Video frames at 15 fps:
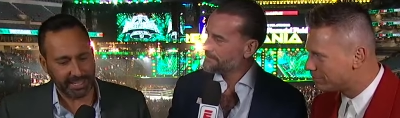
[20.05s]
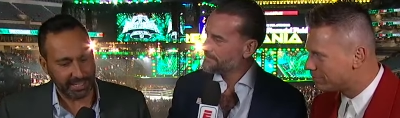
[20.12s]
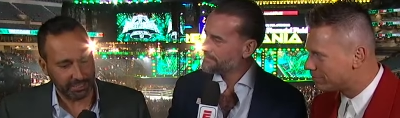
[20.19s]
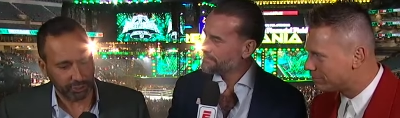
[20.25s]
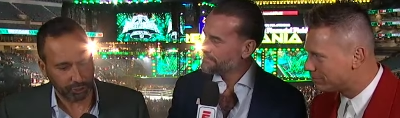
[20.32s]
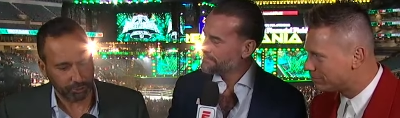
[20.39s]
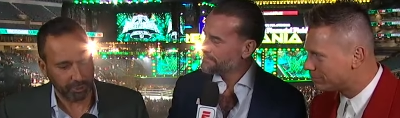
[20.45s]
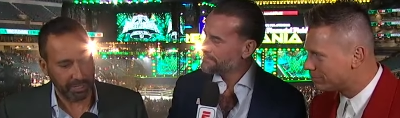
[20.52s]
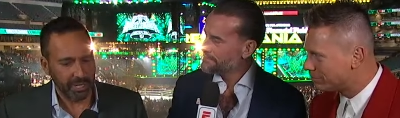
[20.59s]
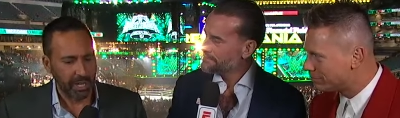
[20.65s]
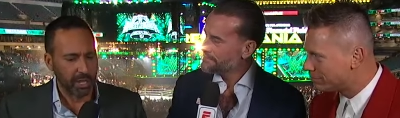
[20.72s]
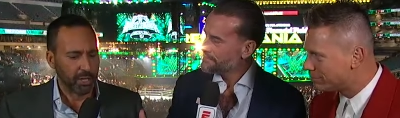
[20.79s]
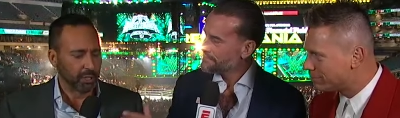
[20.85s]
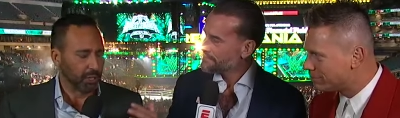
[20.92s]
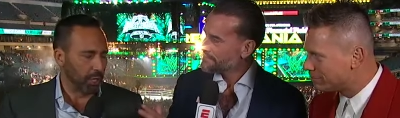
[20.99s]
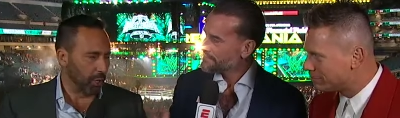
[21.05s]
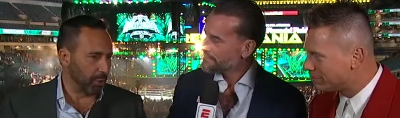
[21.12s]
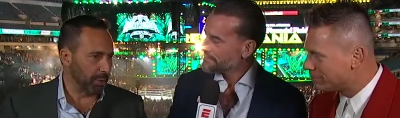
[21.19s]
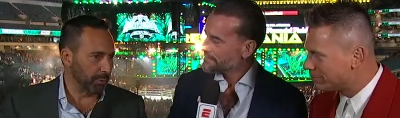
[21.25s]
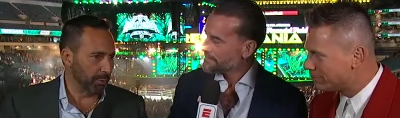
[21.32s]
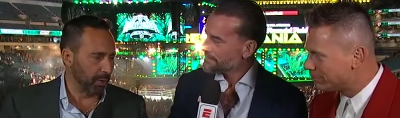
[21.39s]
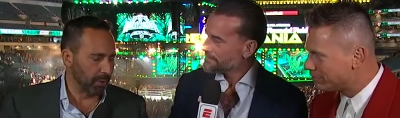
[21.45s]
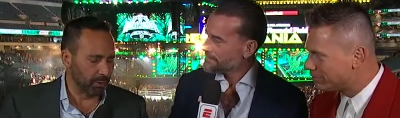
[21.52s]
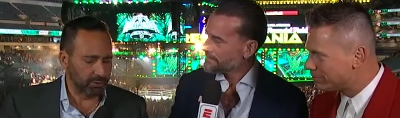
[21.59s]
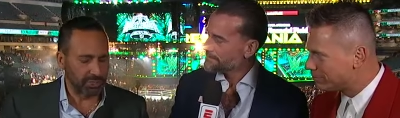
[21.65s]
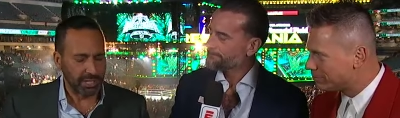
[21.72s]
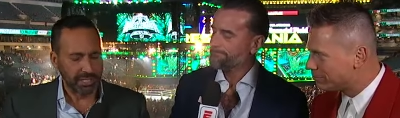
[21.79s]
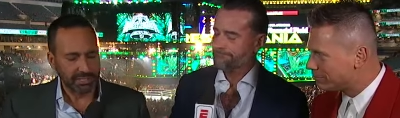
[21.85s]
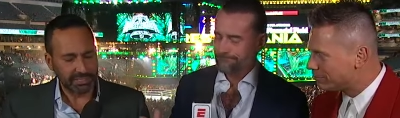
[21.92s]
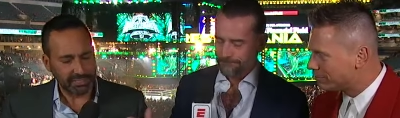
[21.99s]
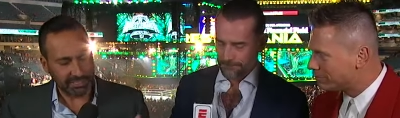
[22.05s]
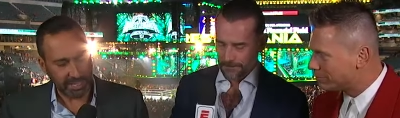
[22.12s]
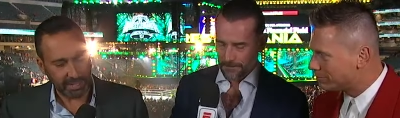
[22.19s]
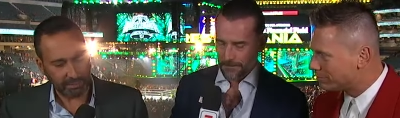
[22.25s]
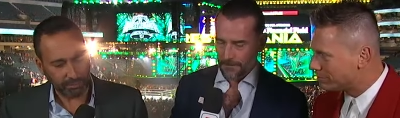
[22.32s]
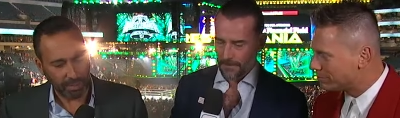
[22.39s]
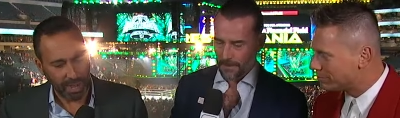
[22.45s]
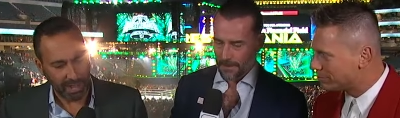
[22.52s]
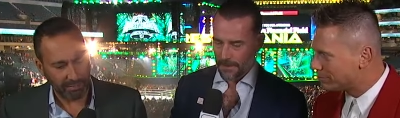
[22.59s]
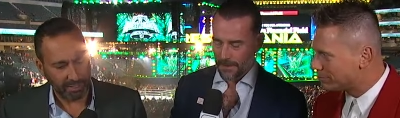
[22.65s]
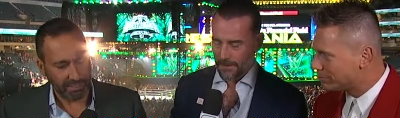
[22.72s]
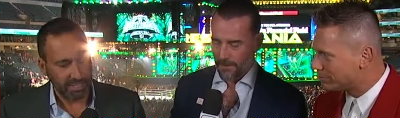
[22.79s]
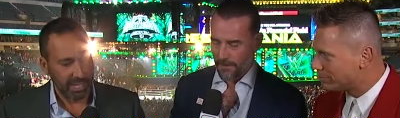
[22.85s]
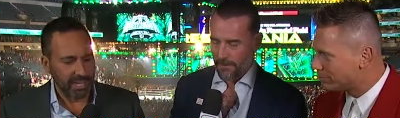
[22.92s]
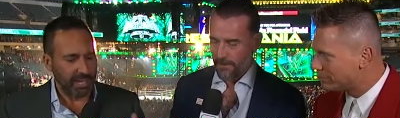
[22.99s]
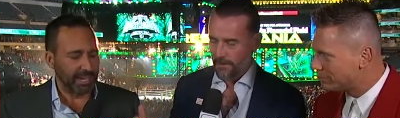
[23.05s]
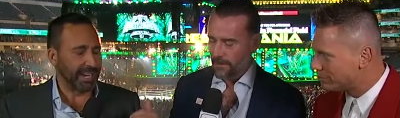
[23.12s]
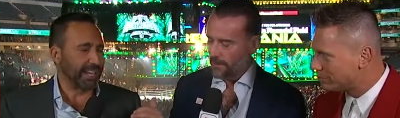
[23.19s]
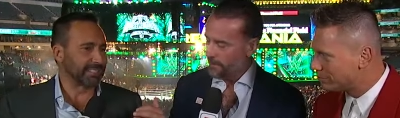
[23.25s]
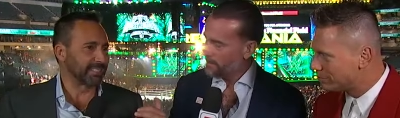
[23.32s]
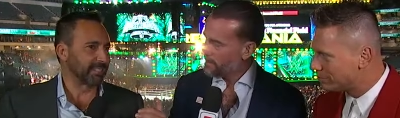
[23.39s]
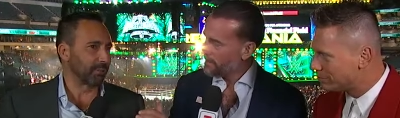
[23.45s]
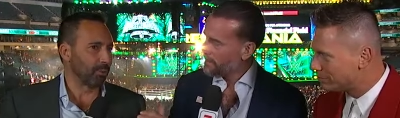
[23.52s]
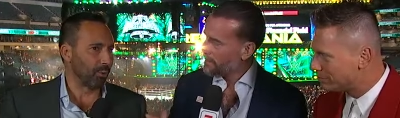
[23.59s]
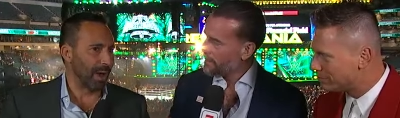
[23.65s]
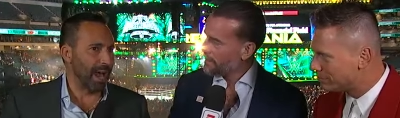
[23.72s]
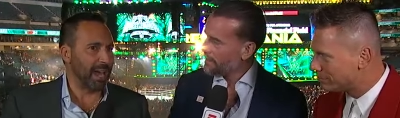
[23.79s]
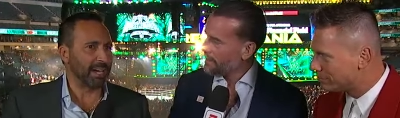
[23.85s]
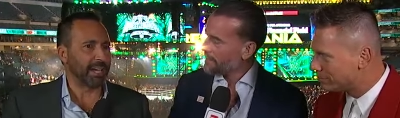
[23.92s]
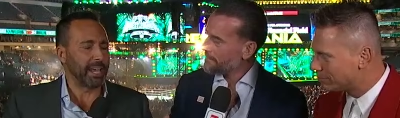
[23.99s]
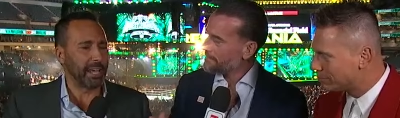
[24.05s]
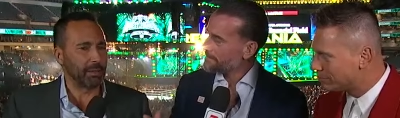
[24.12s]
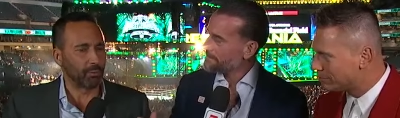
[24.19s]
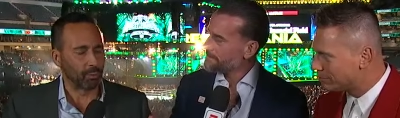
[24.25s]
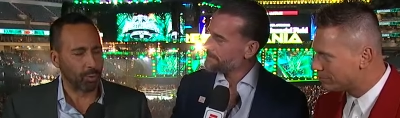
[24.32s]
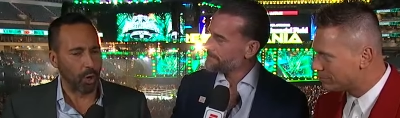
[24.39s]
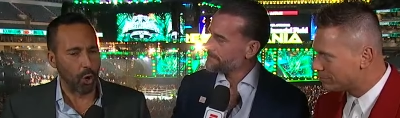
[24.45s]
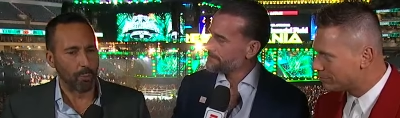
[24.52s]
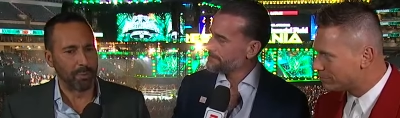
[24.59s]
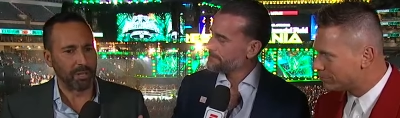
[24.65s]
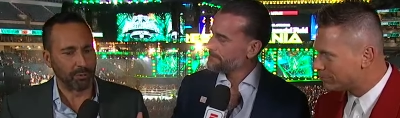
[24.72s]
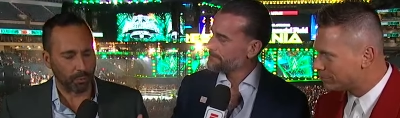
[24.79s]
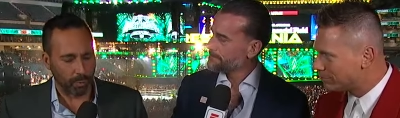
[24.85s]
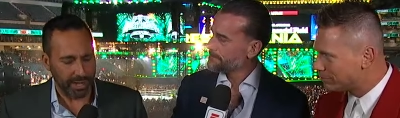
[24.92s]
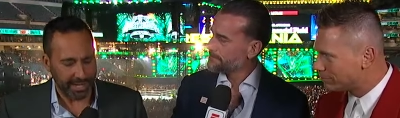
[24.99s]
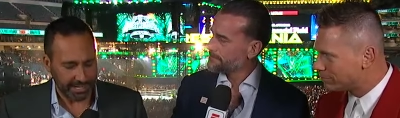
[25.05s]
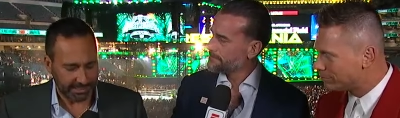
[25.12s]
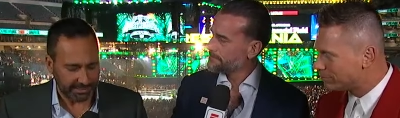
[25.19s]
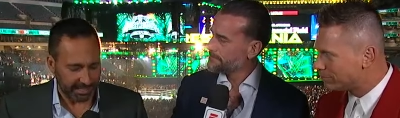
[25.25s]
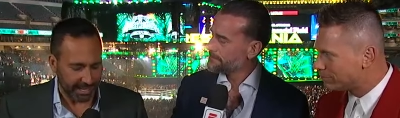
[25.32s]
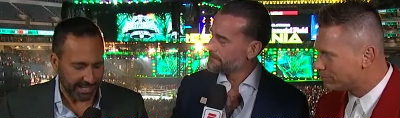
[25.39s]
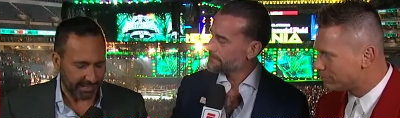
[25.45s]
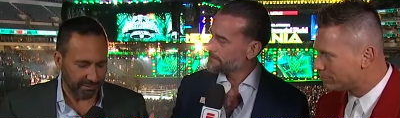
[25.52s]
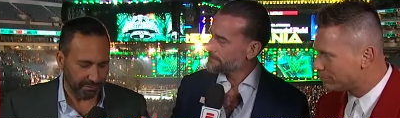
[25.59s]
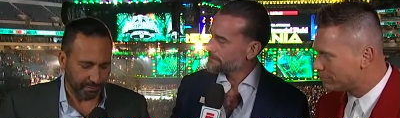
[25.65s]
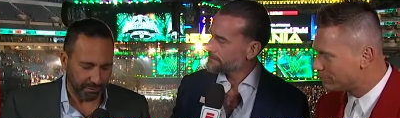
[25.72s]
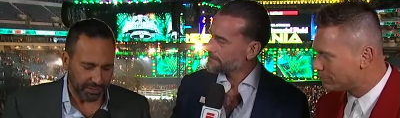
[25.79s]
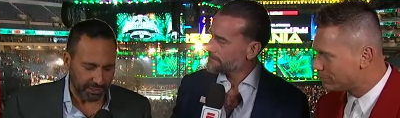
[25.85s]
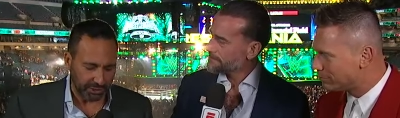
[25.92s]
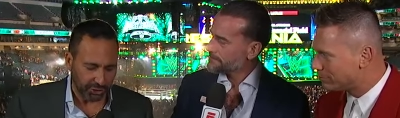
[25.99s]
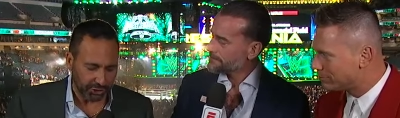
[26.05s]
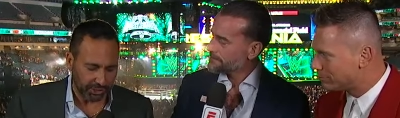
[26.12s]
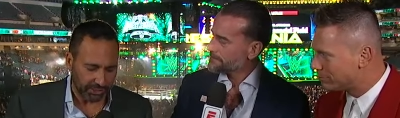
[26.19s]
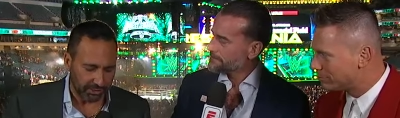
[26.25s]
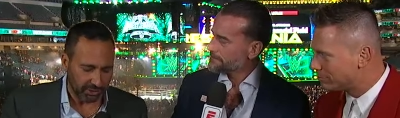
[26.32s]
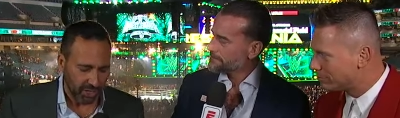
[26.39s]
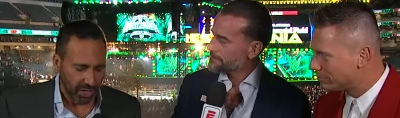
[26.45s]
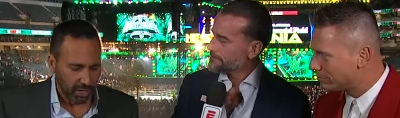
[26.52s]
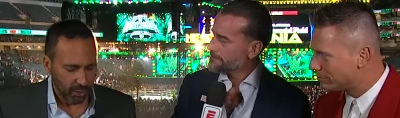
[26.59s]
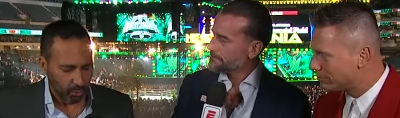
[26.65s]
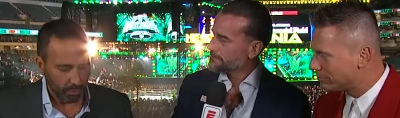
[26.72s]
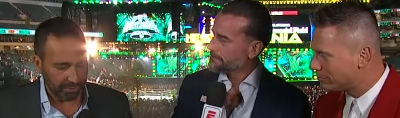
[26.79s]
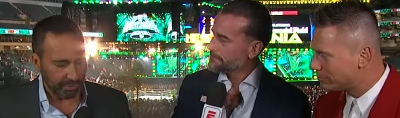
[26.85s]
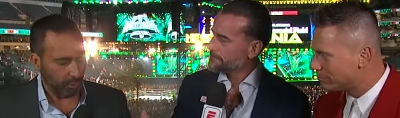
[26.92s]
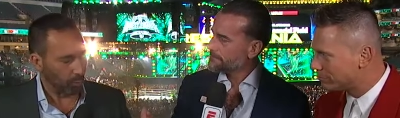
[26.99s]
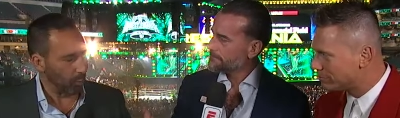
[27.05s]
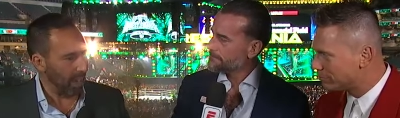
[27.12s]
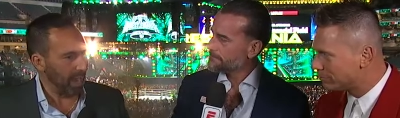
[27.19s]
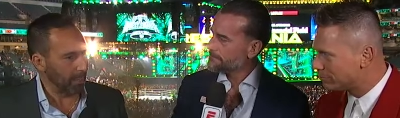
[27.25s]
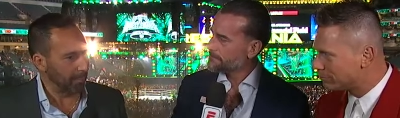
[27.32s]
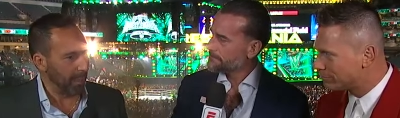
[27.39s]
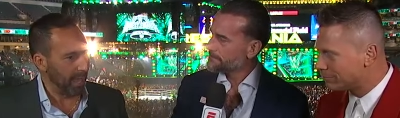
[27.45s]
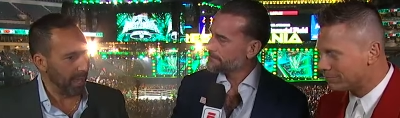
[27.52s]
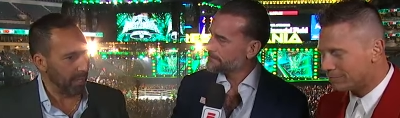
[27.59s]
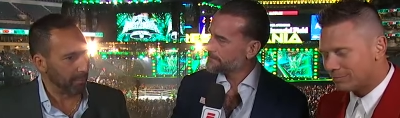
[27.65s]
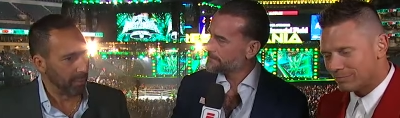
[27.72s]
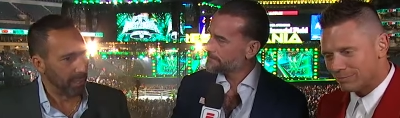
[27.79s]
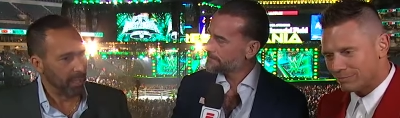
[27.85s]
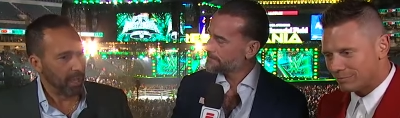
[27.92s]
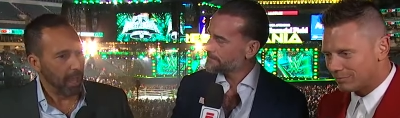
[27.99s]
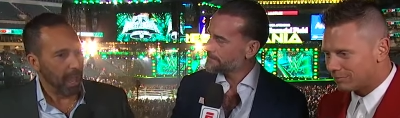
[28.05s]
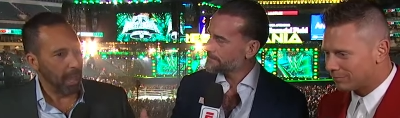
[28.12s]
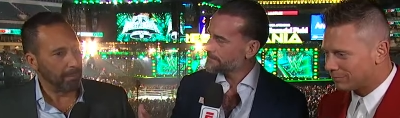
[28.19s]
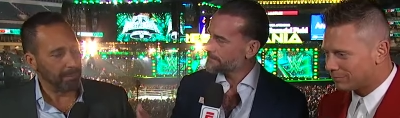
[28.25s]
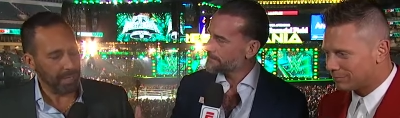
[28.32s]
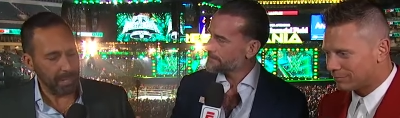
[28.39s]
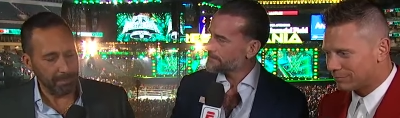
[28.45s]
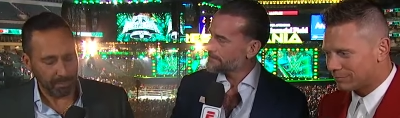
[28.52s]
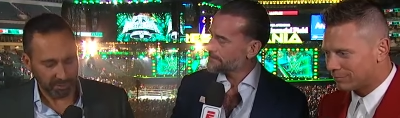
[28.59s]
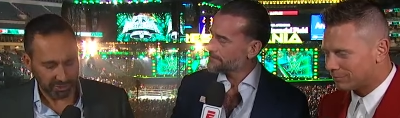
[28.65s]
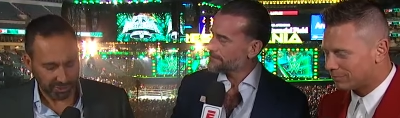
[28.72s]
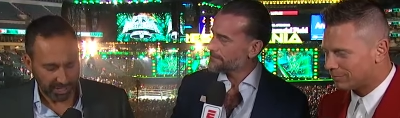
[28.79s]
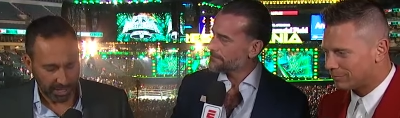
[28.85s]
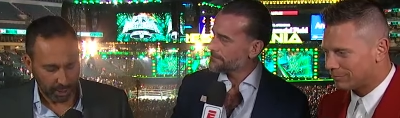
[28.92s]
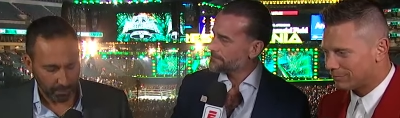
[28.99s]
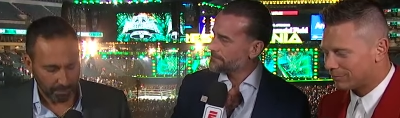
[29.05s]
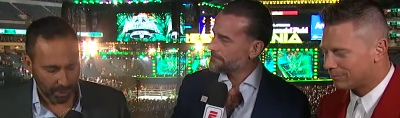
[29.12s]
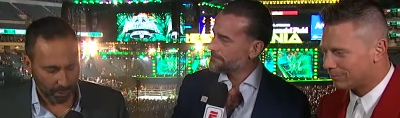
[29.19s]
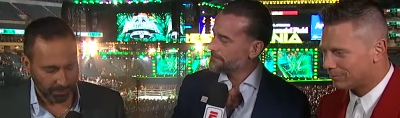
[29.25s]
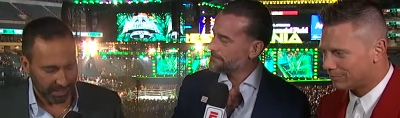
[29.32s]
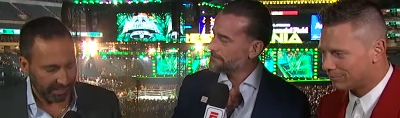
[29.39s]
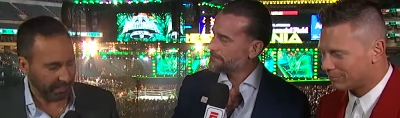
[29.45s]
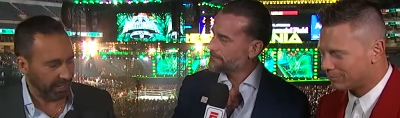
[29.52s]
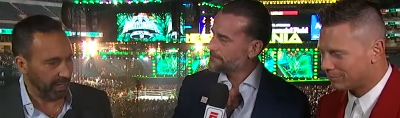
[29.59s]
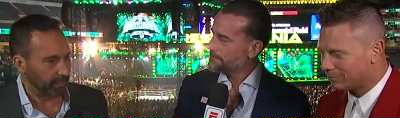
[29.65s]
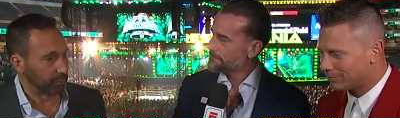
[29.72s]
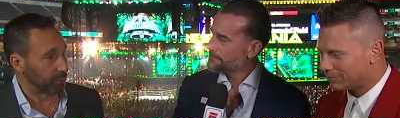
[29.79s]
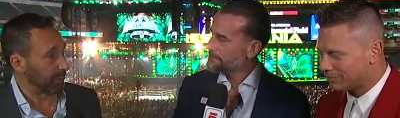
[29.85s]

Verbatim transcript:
Speaker 1: history. Cody Rhodes, Seth Rollins against The Rock and Roman Reigns, and it finishes with a rock bottom a people's elbow that comes